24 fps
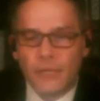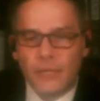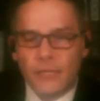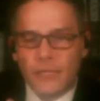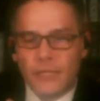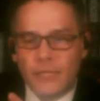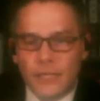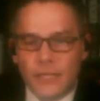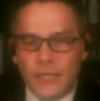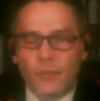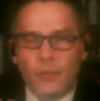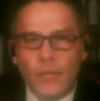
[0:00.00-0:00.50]
but
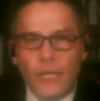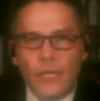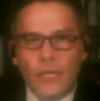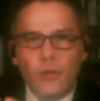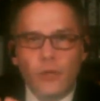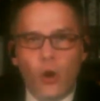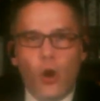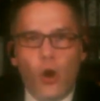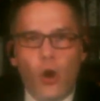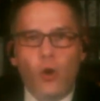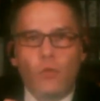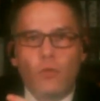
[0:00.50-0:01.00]
still in
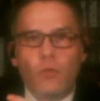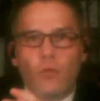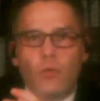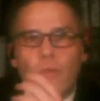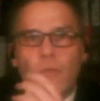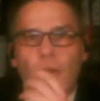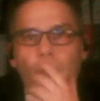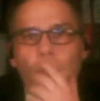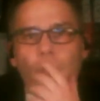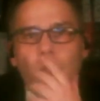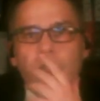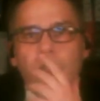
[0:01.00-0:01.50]
the horror
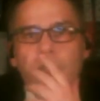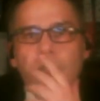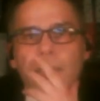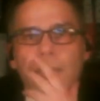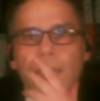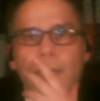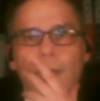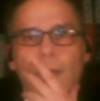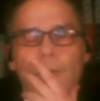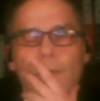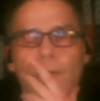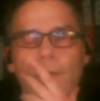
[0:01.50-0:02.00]
realm and
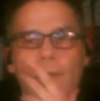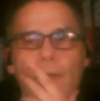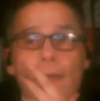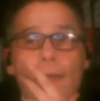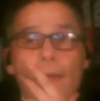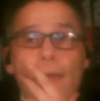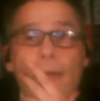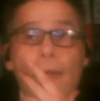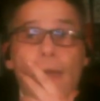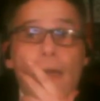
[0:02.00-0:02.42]
stuff.